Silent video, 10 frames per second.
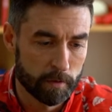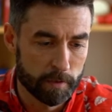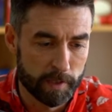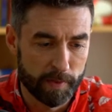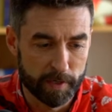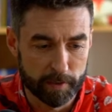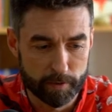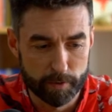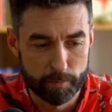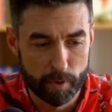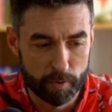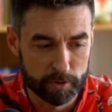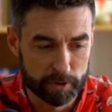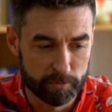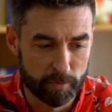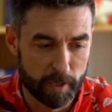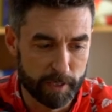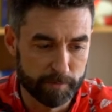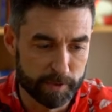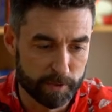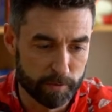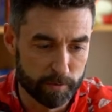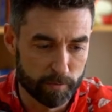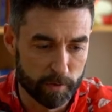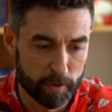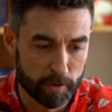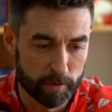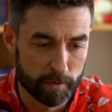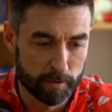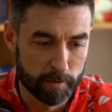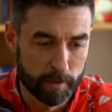And then, like a good poet, she rhymes yearn with learn.